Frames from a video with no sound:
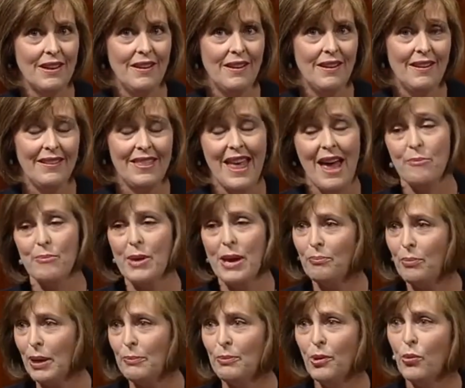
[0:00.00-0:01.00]
And that meant
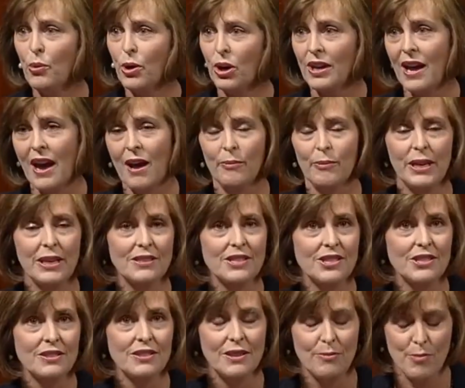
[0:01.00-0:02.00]
people weren't coming
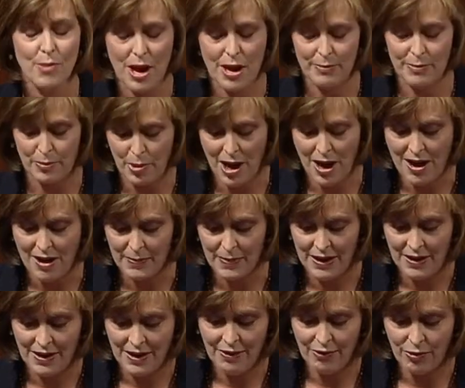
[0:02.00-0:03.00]
to the mom and pop
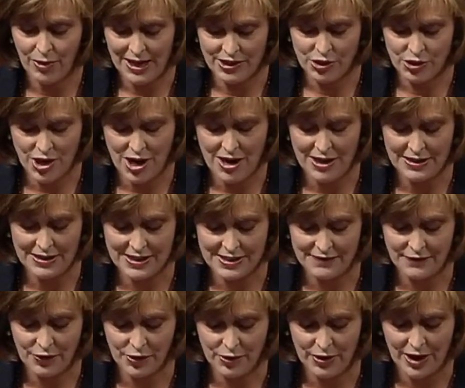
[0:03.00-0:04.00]
restaurants
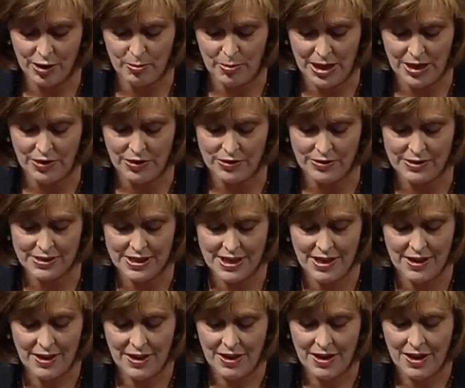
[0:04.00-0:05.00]
for their meals.
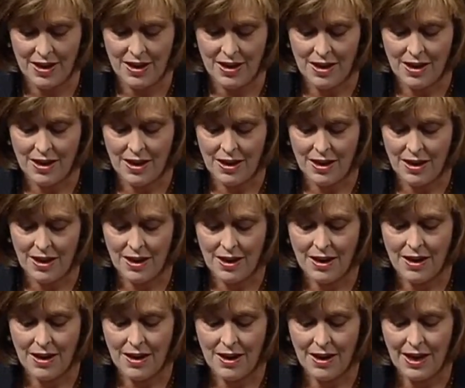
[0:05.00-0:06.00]

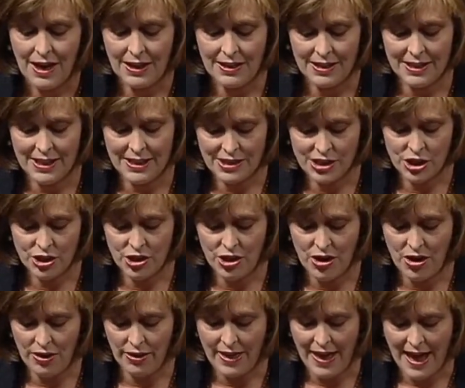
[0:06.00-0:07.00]
In addition to
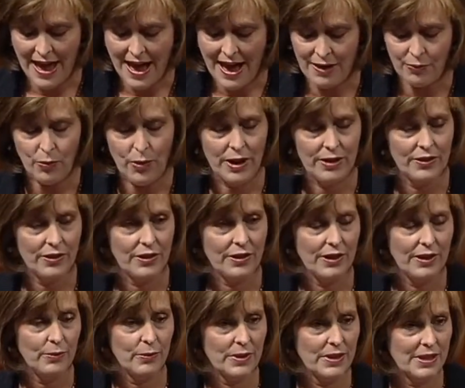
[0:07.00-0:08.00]
all that, whether
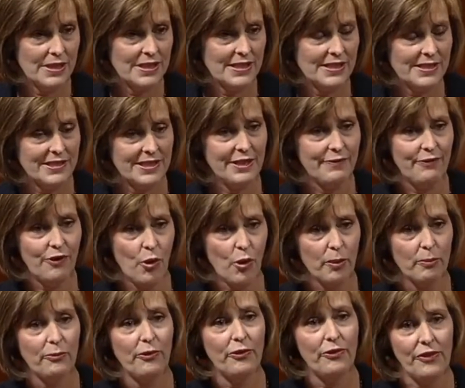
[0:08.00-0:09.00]
it was
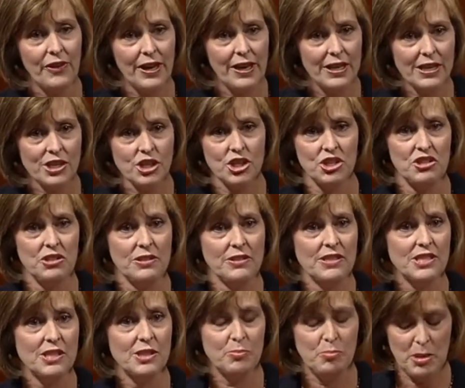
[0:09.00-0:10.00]
deformed fish
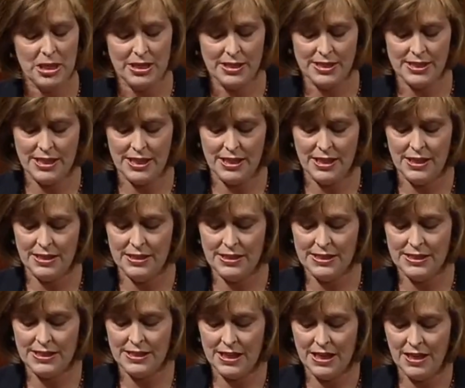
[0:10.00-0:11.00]
and
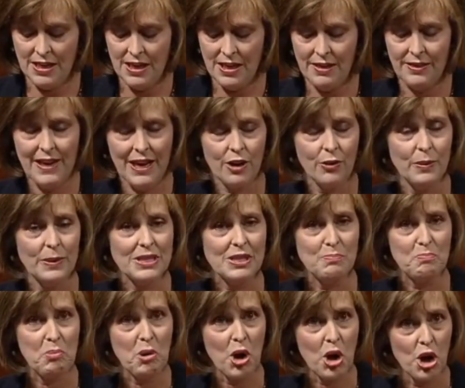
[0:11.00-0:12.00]
species, there was
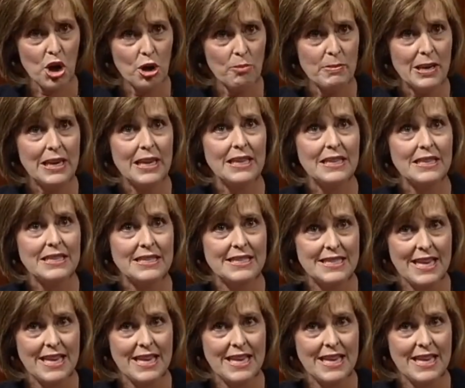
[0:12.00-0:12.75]
permanent